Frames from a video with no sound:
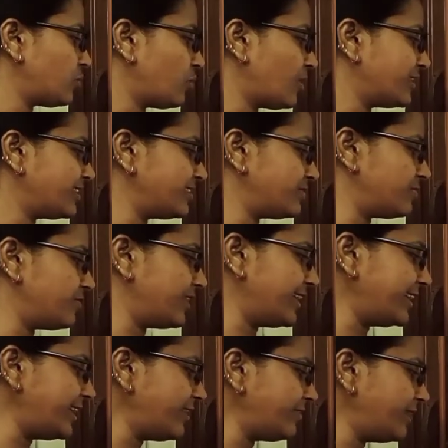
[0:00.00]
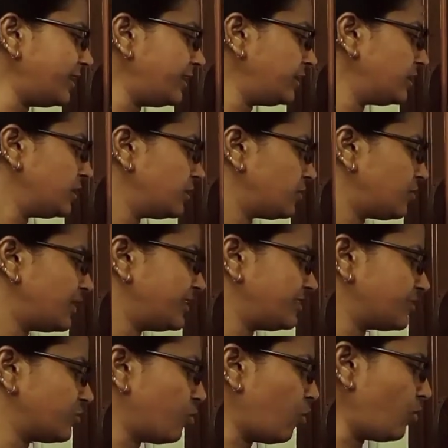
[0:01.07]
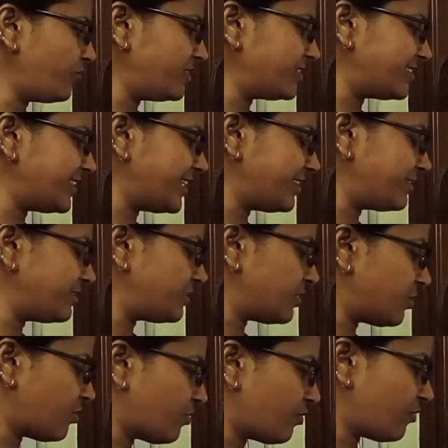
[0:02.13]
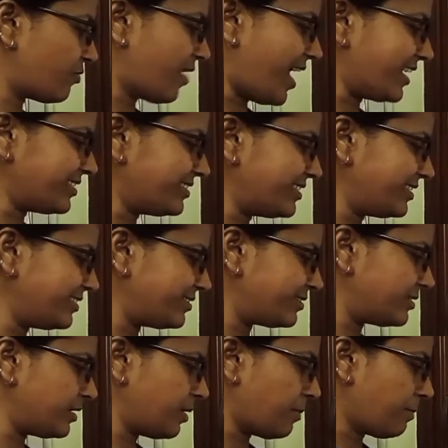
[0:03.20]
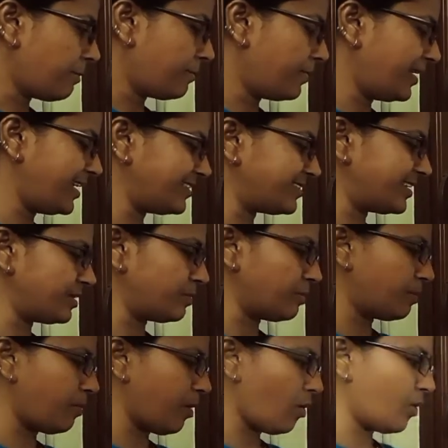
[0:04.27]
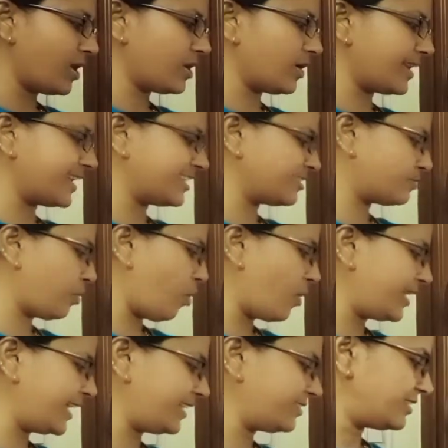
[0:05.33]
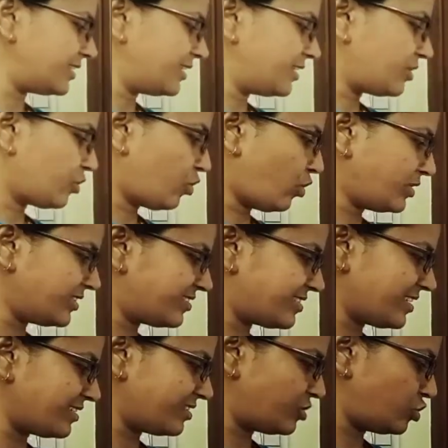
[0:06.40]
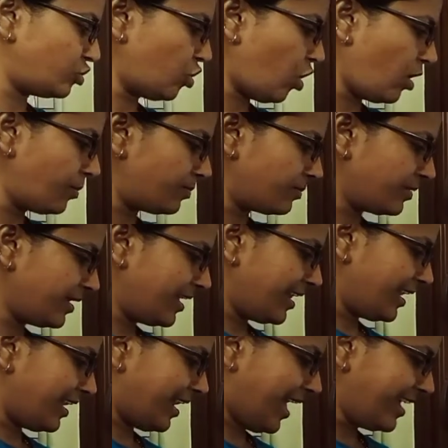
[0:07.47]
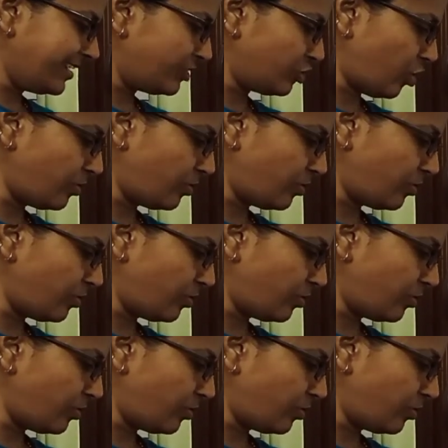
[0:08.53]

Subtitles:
what is variable, what is coefficient, factors, base and power or exponent, constant term, like